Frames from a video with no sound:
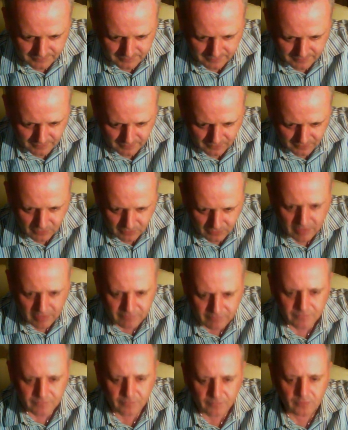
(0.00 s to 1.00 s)
the great
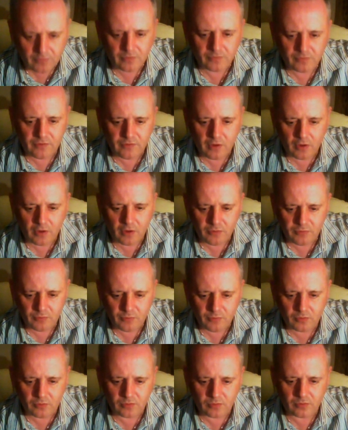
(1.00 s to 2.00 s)
fall of the
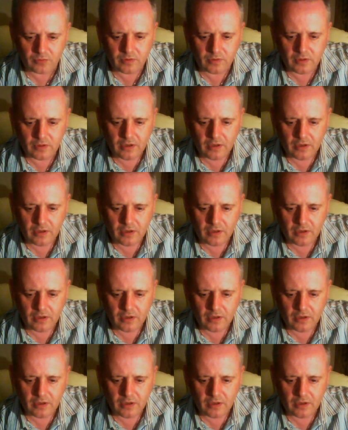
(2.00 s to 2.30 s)
off-wall